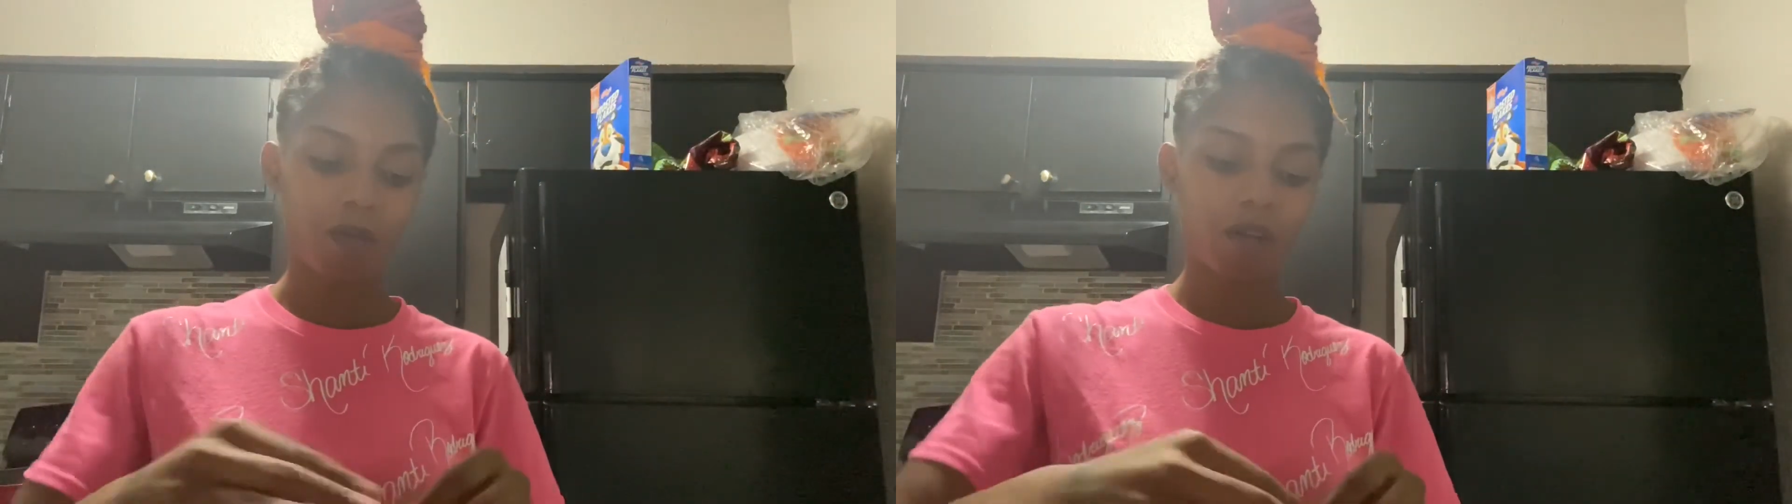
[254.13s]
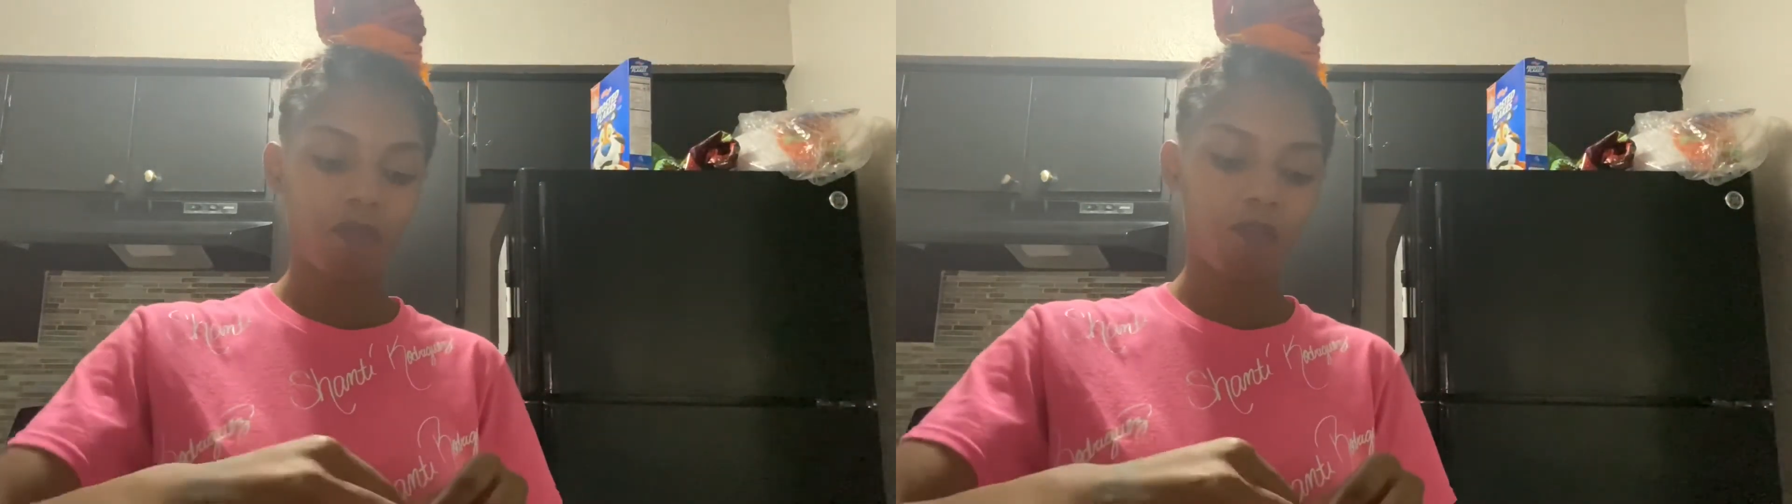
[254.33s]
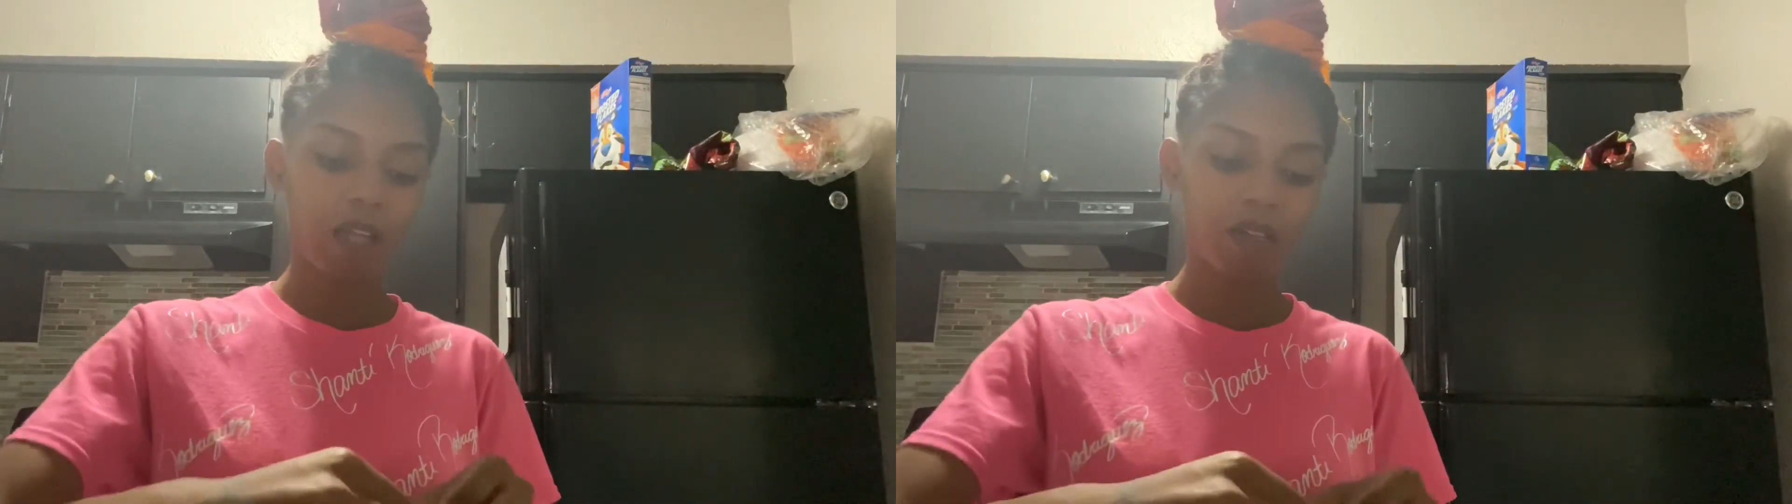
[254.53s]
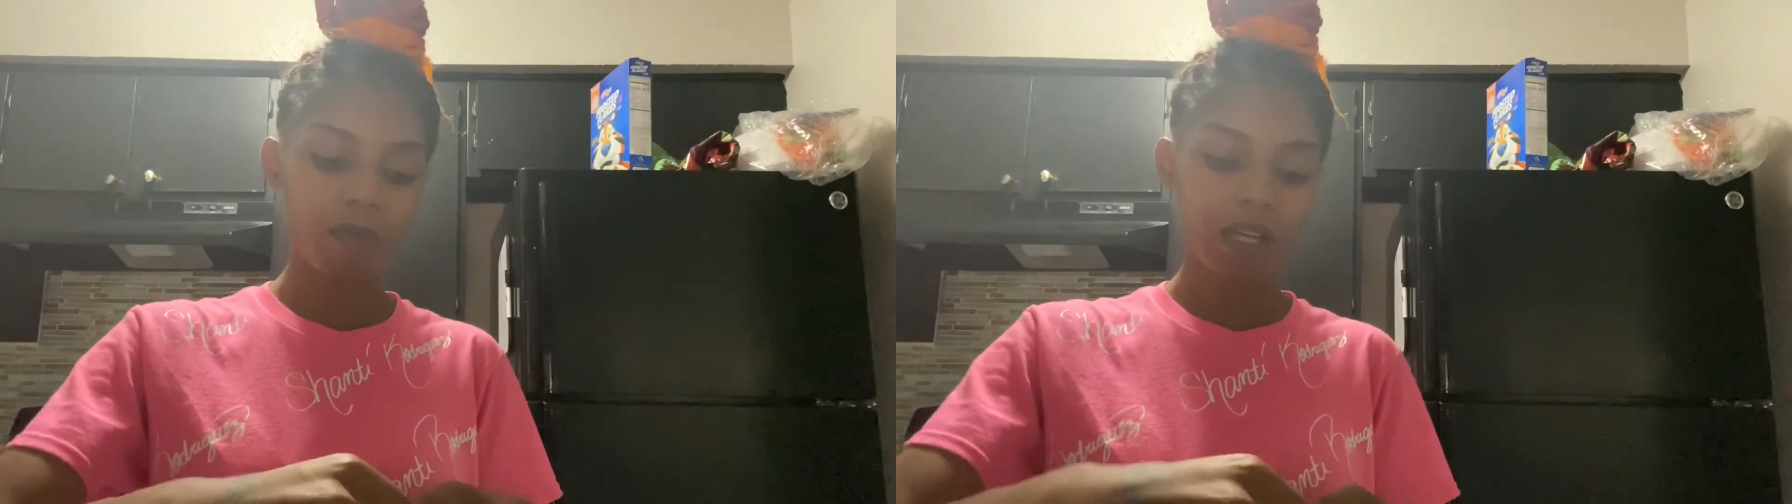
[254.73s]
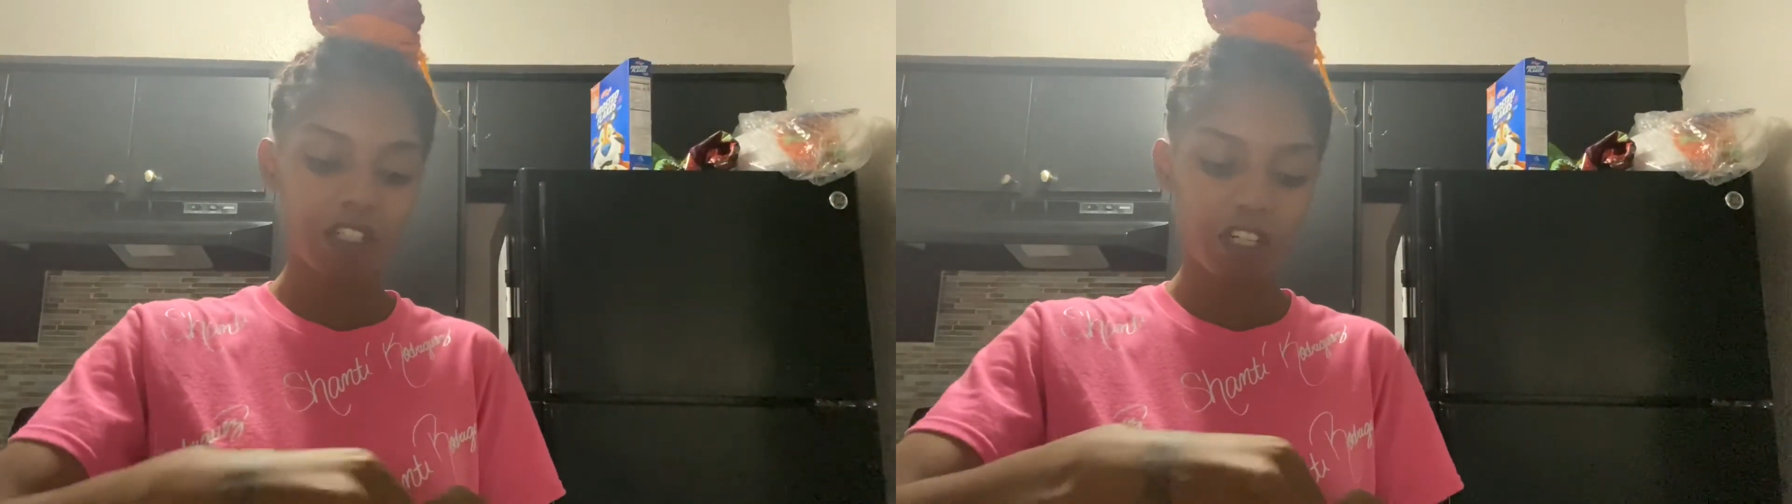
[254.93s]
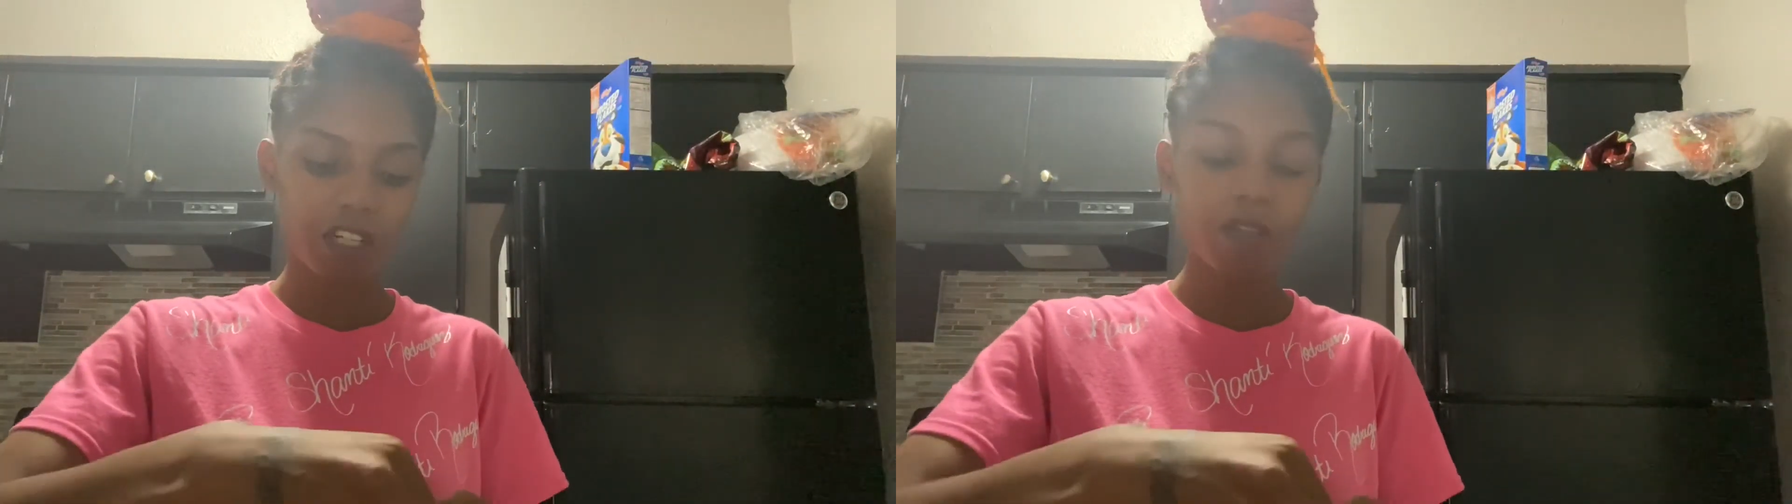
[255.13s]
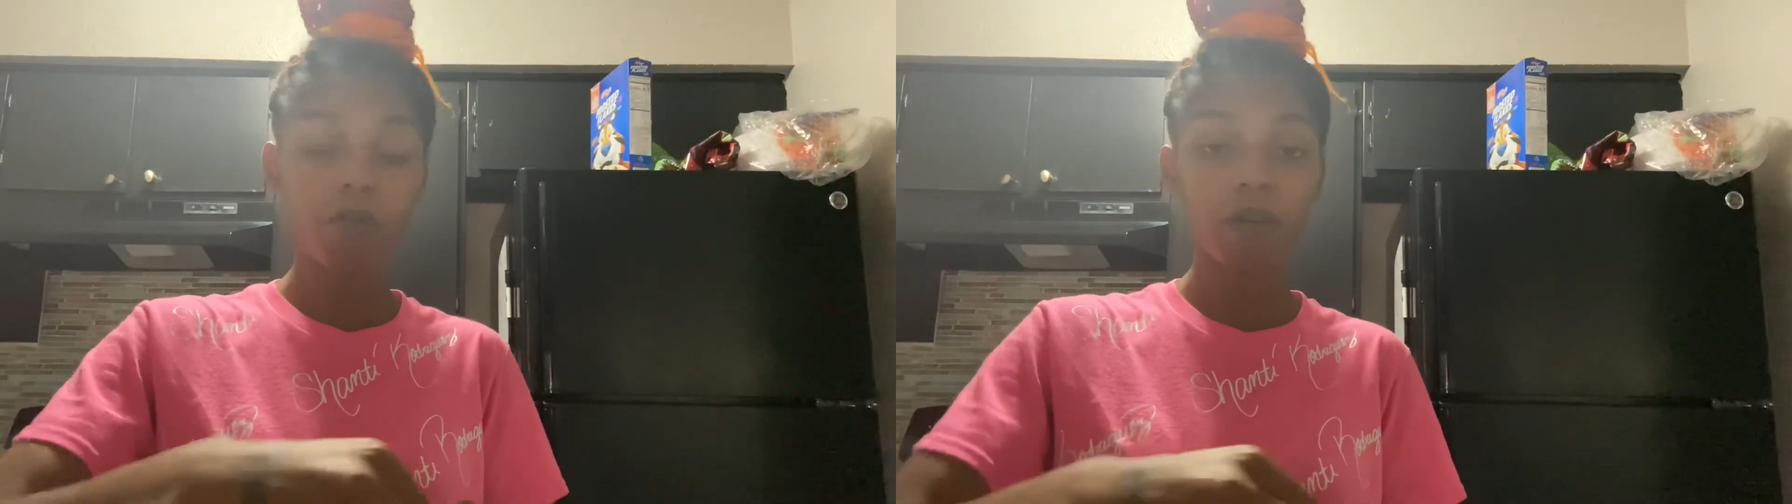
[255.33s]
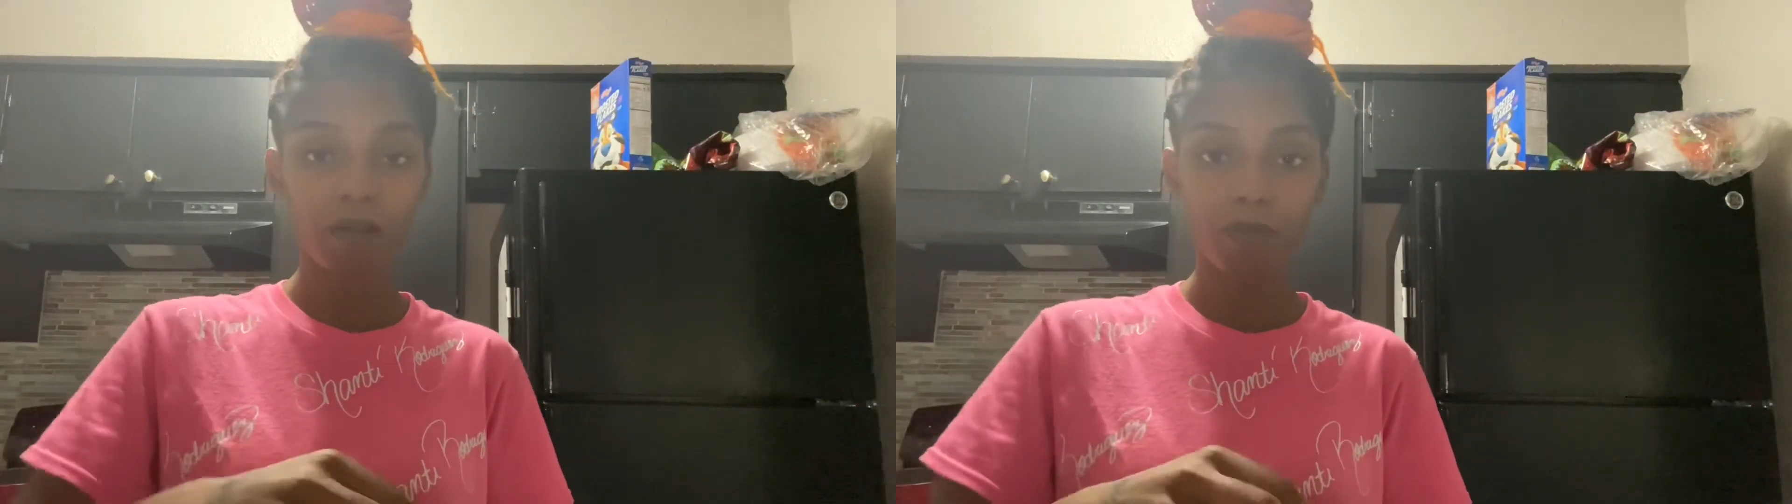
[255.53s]
to follow my journey
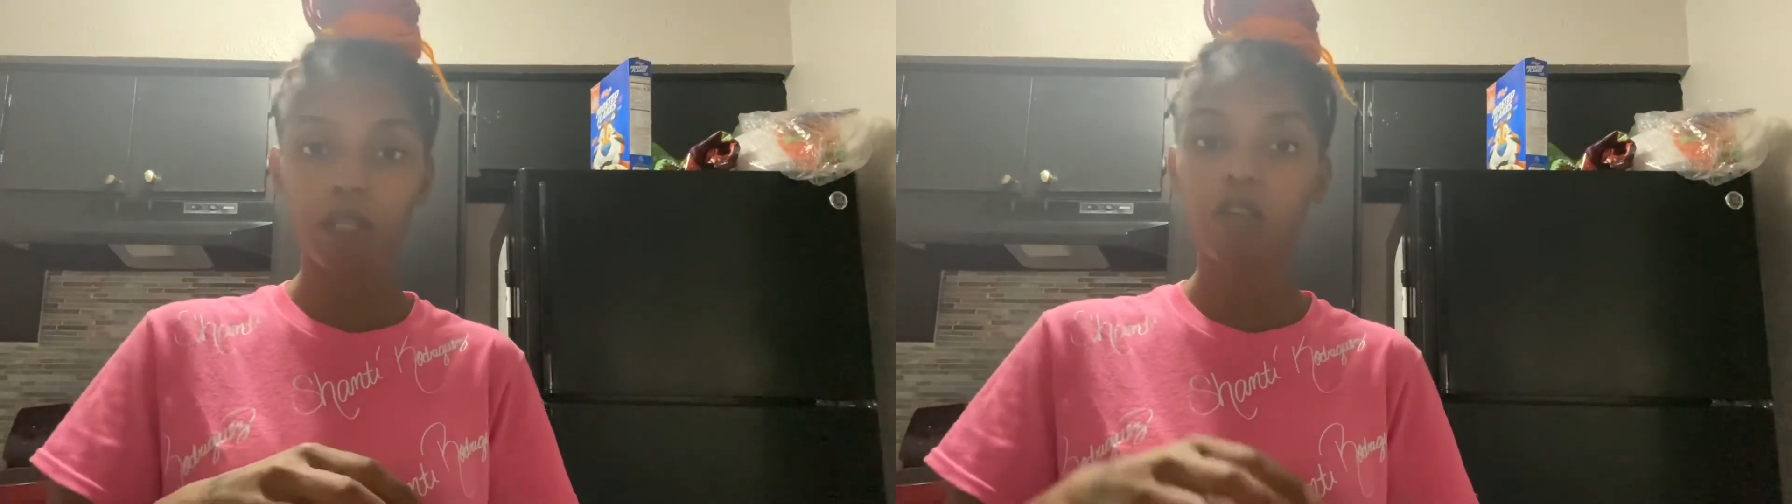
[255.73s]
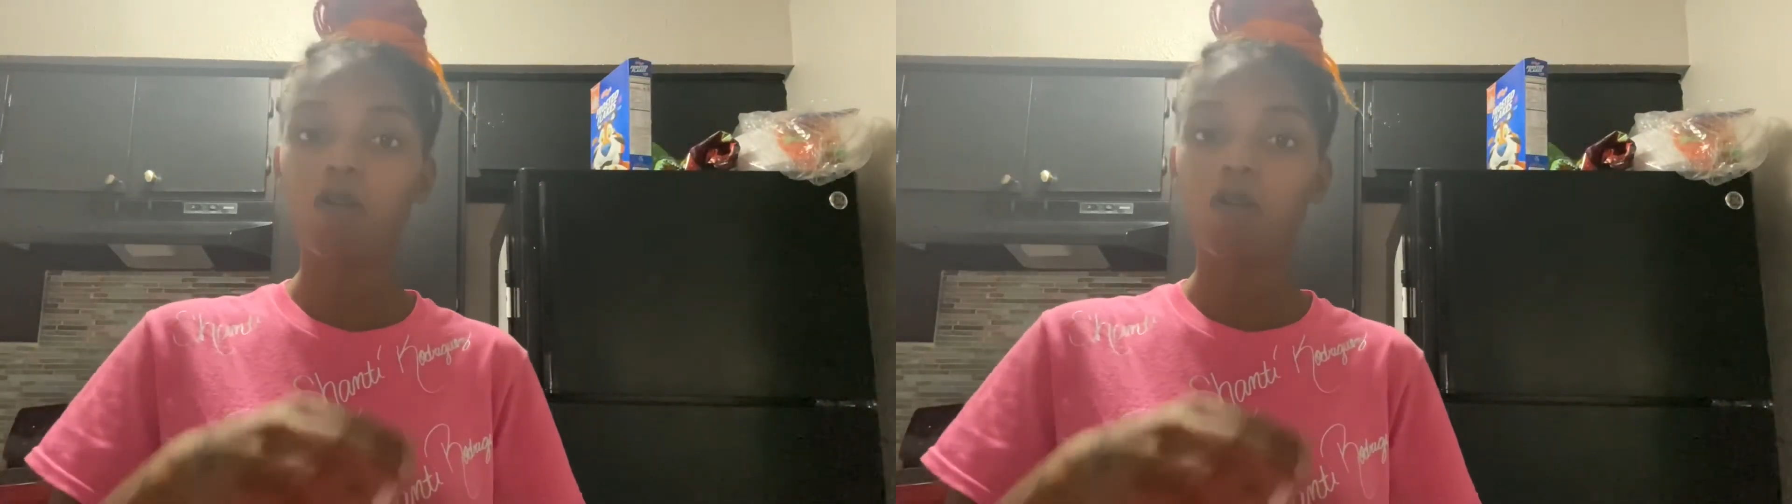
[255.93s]
with me,